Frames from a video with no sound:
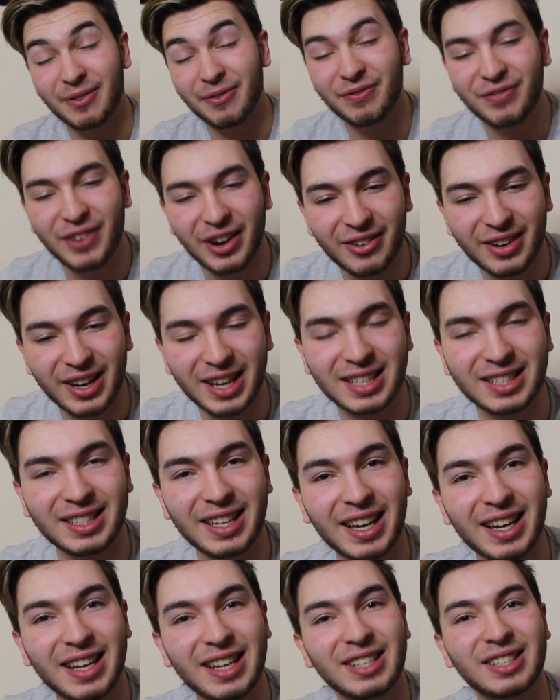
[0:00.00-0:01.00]
I'm very
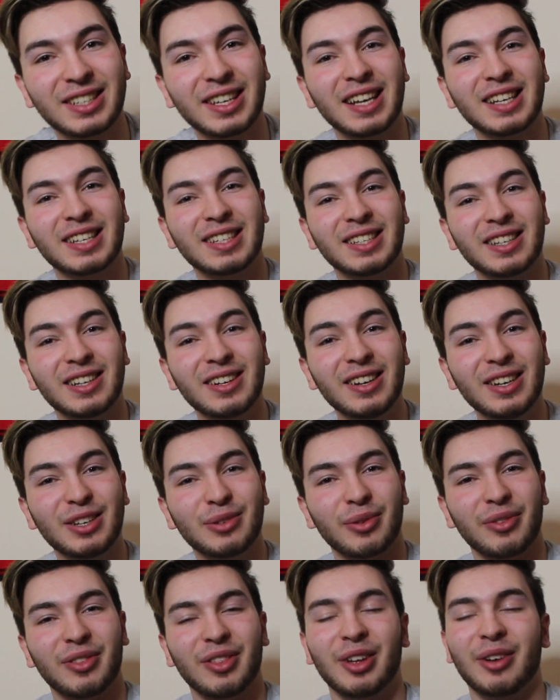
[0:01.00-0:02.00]
excited to get
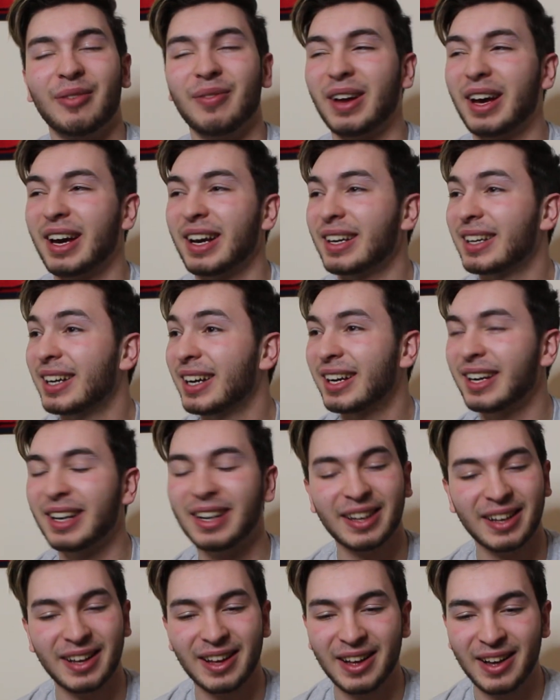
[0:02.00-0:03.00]
started with them. Like,
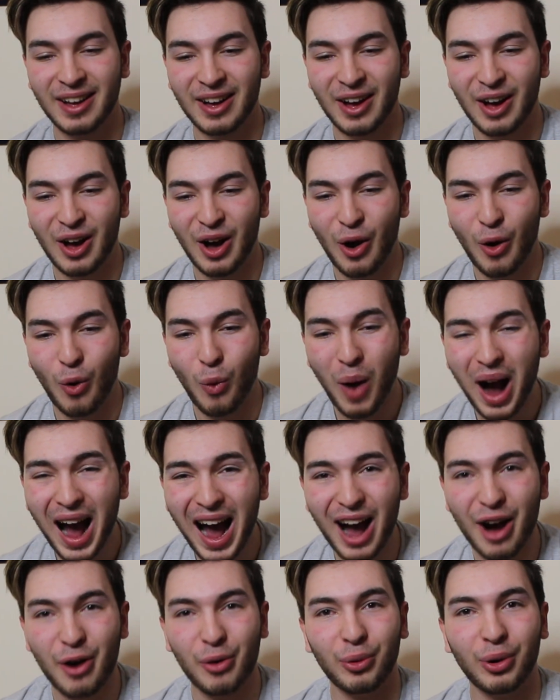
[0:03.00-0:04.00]

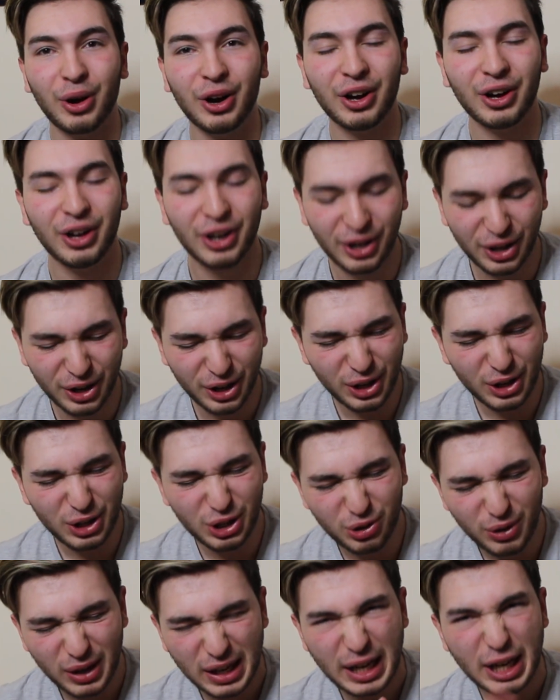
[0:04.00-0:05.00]
wow,
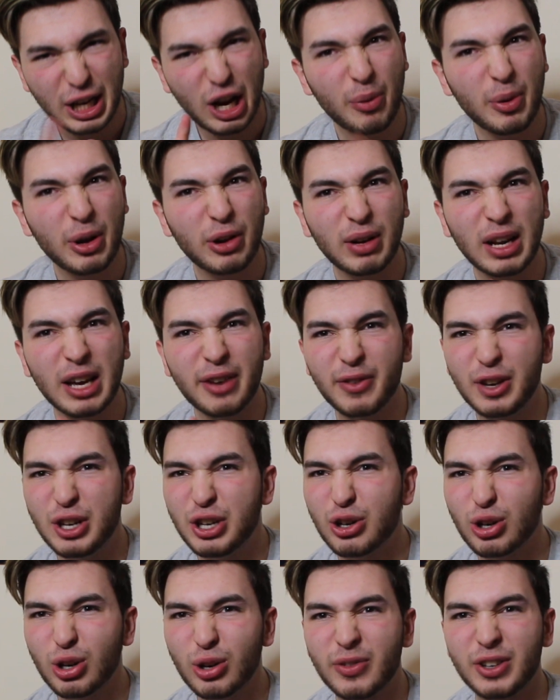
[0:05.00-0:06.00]
Strictly Comic Relief in
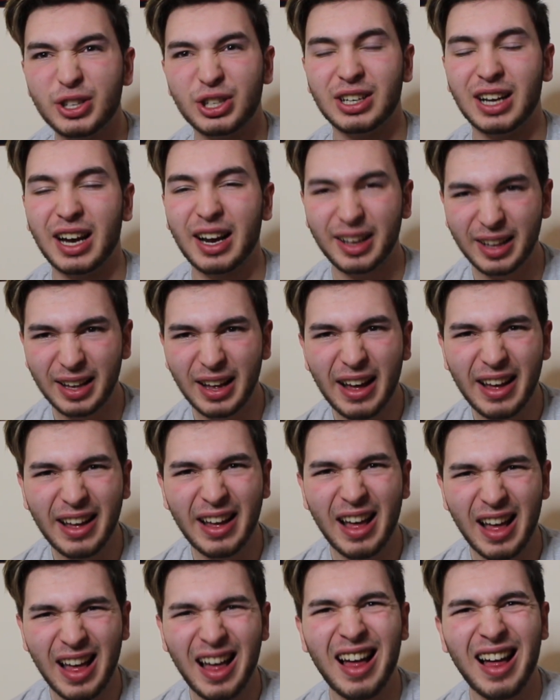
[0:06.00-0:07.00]
Eurovision, like,
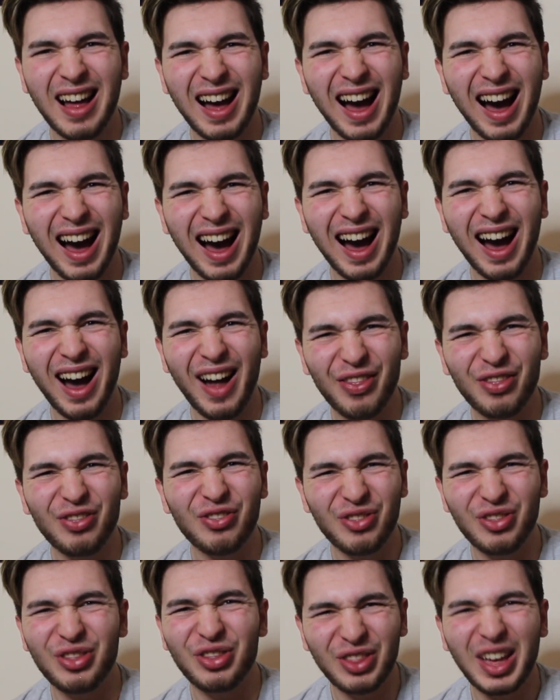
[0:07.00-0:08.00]

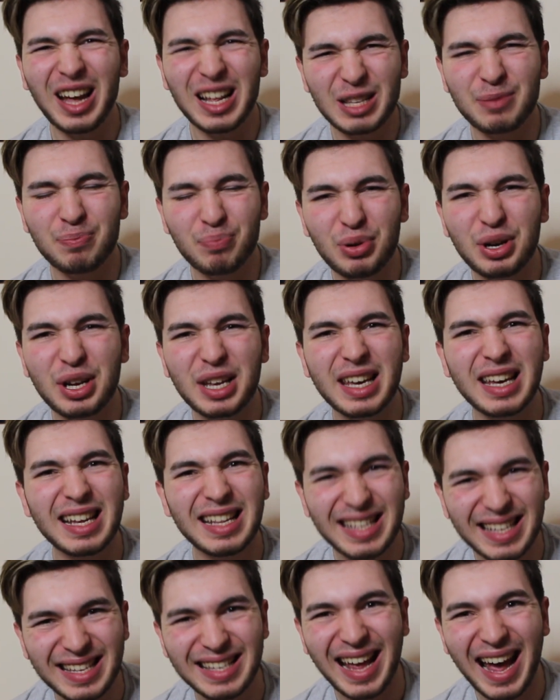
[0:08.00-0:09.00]
that's pretty
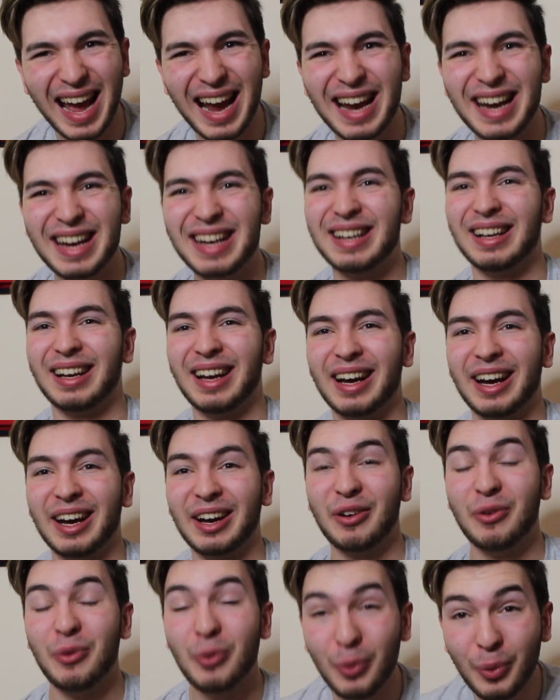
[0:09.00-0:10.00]
insane.
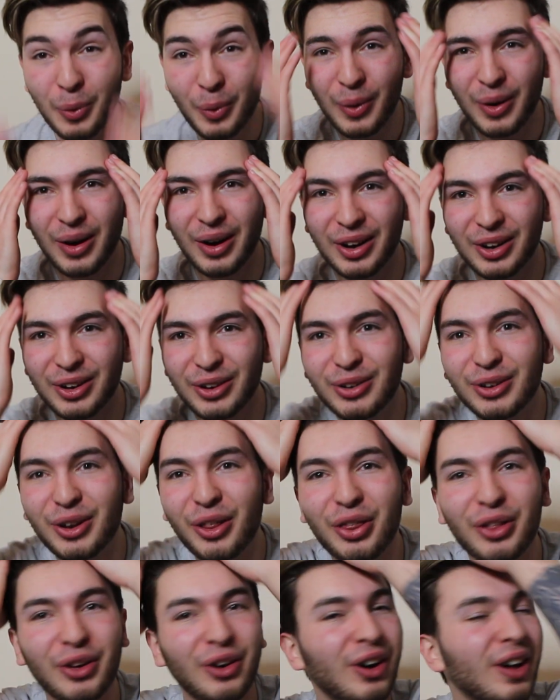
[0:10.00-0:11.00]
Like, what, who'd
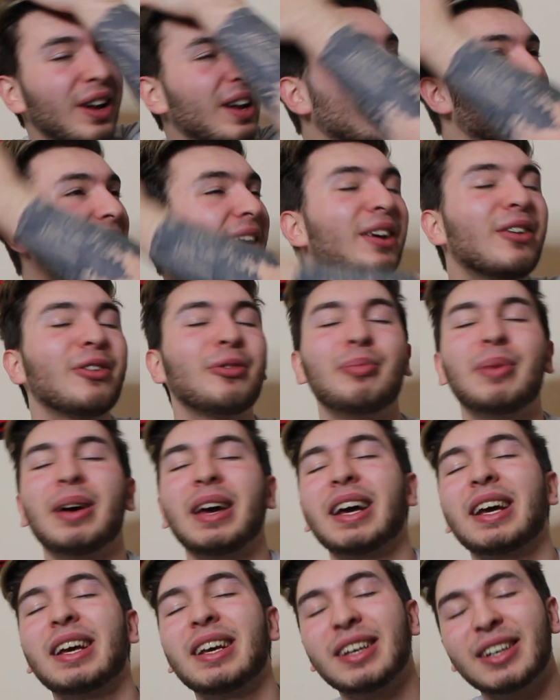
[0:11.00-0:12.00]
have thought little old
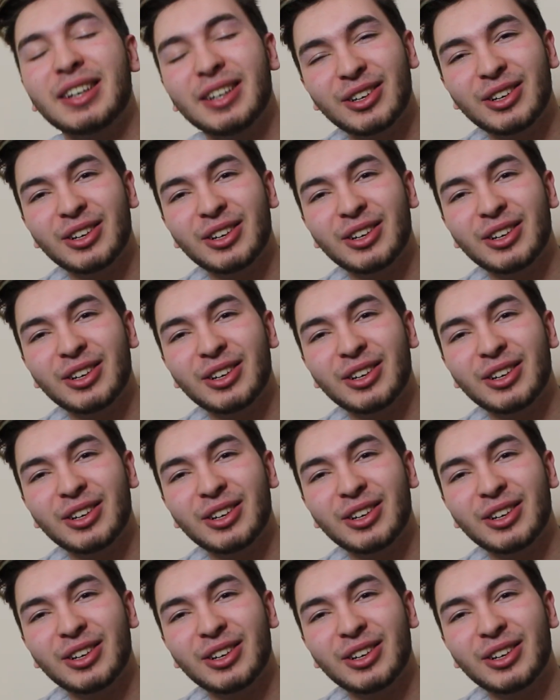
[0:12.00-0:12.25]
me